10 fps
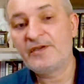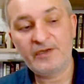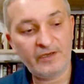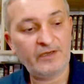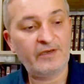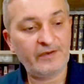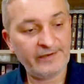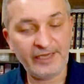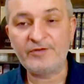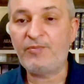
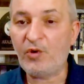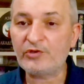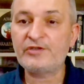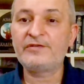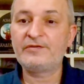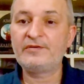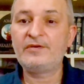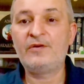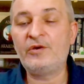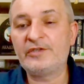had a post
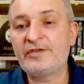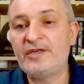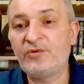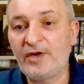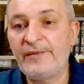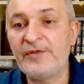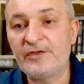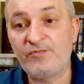on a Telegram that